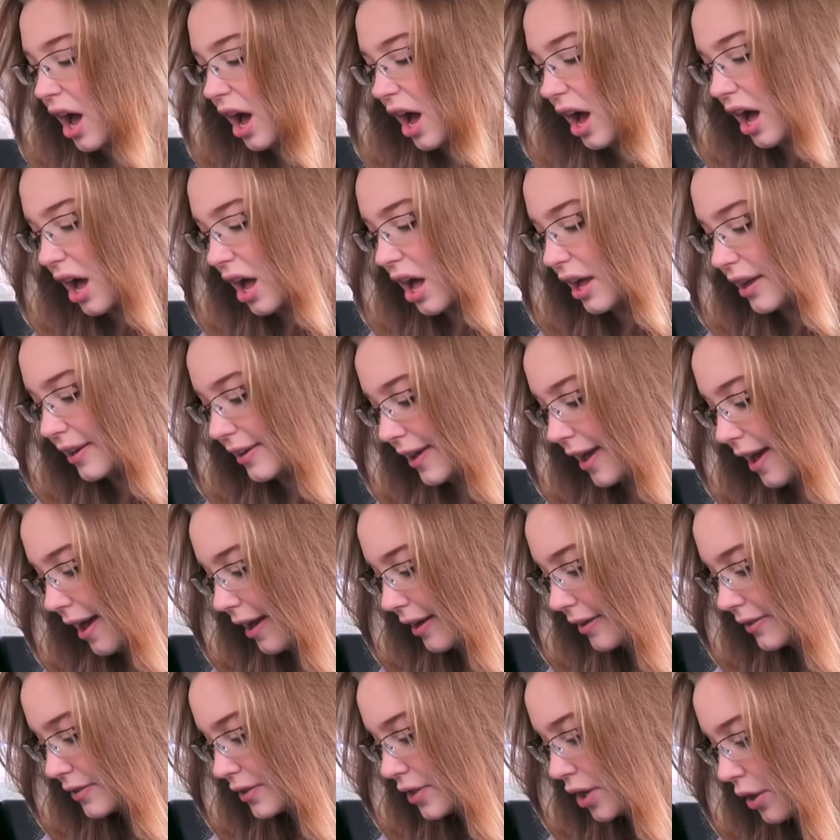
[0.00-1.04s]

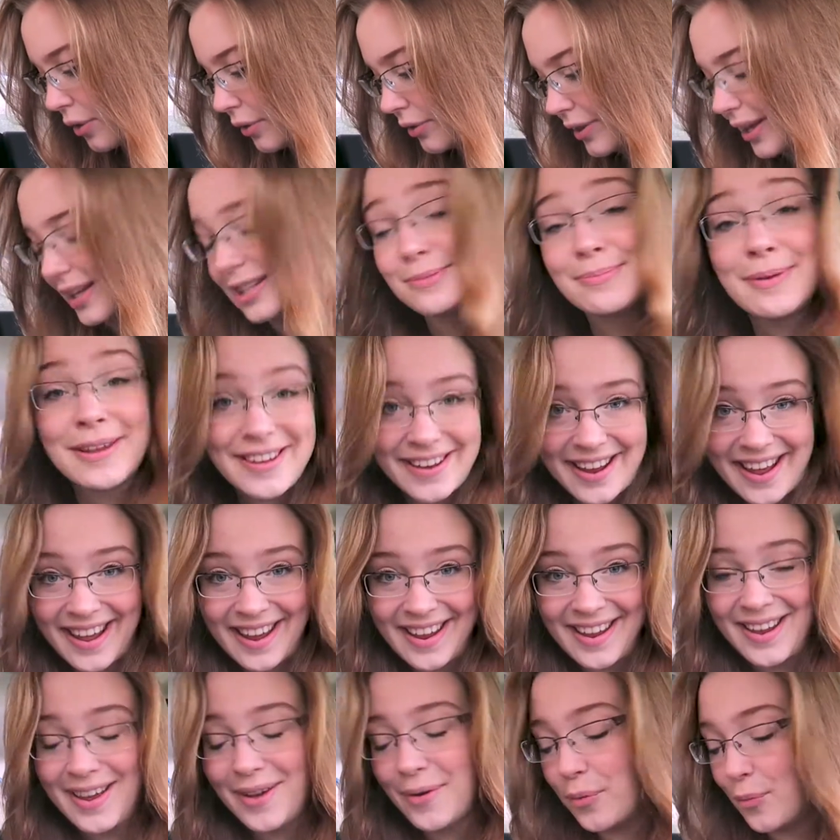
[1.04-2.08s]
Yeah, so that's my day.